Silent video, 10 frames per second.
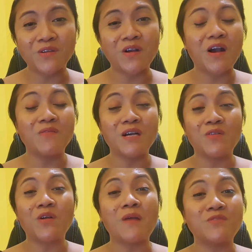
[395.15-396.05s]
com
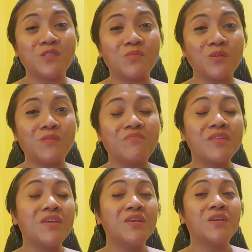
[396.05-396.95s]
how comfortable
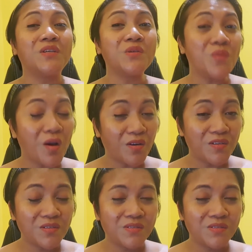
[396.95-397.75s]
you are